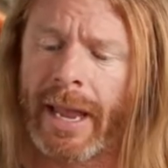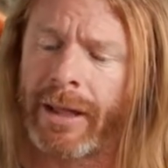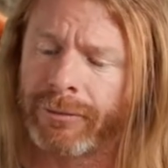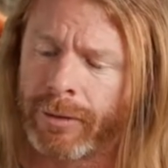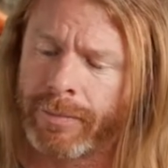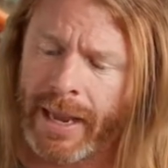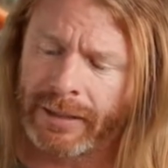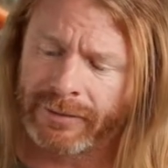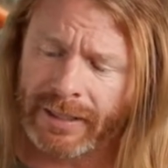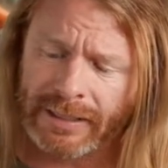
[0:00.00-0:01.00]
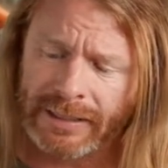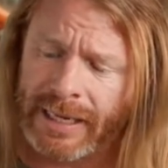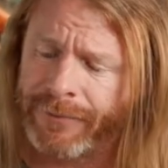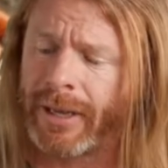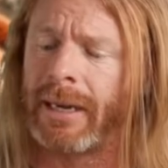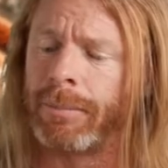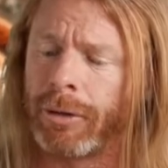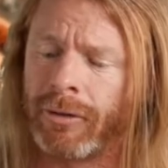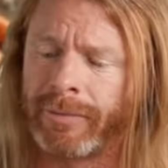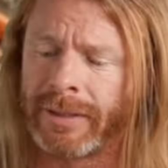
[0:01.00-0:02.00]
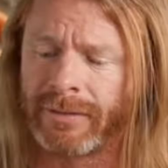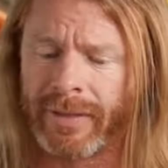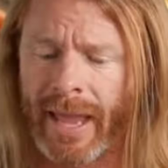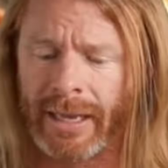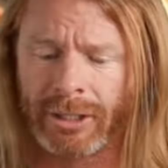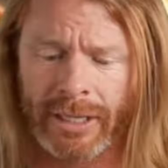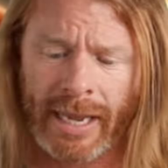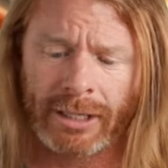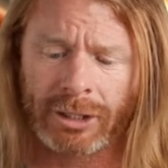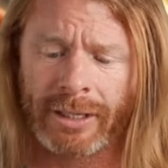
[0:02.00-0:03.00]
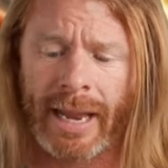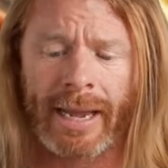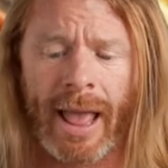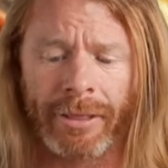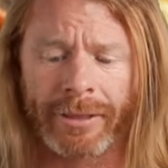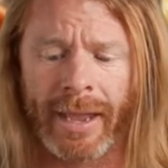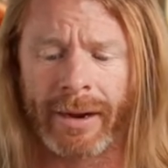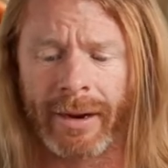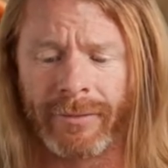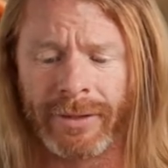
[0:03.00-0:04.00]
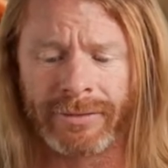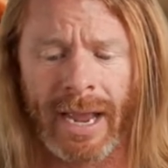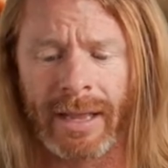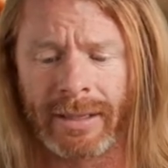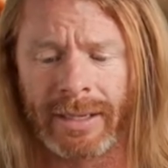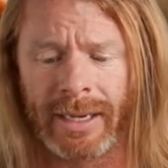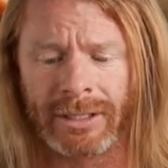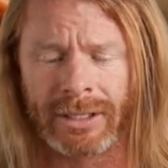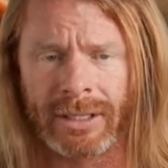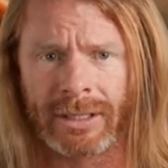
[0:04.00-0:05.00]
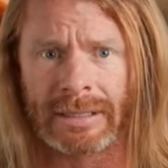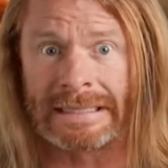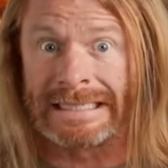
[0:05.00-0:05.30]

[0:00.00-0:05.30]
Castro made significant improvements to the education and healthcare of his island nation.